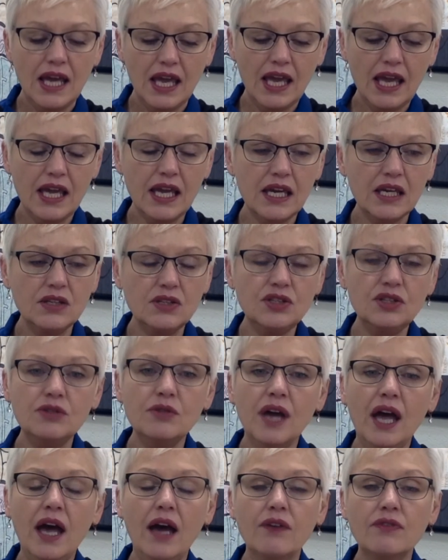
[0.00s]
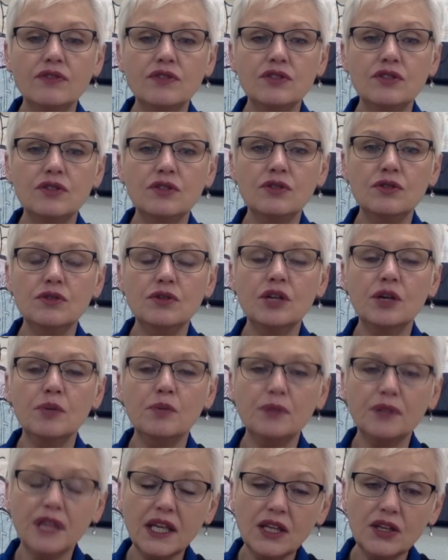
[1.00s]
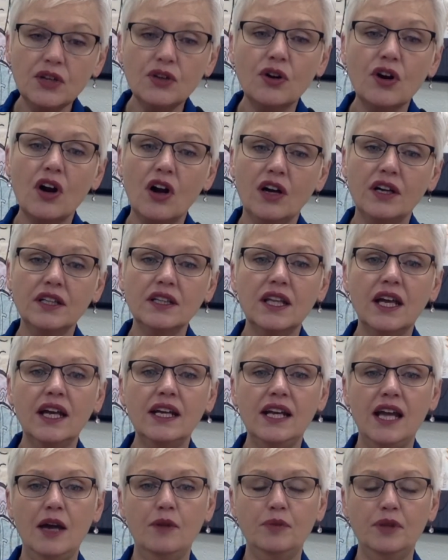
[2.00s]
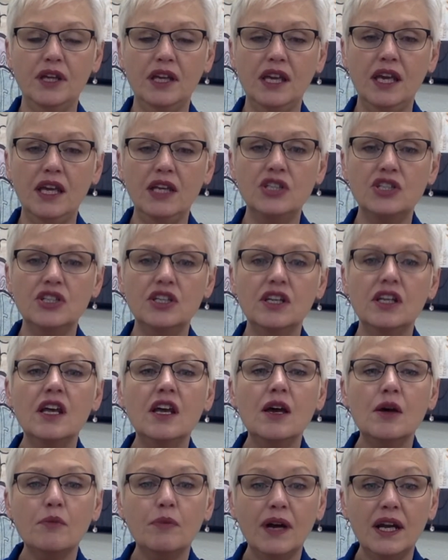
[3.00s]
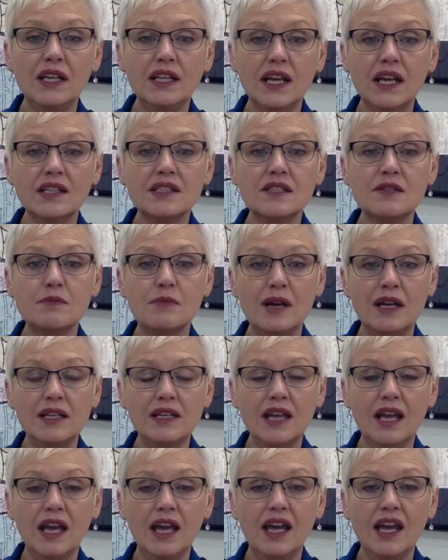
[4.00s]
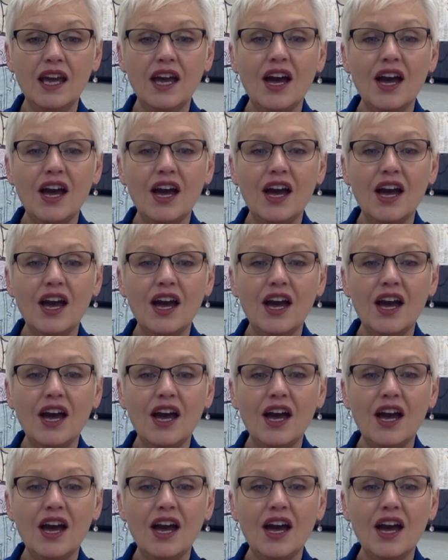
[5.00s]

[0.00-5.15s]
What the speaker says: And you have to complete your online application by next Monday.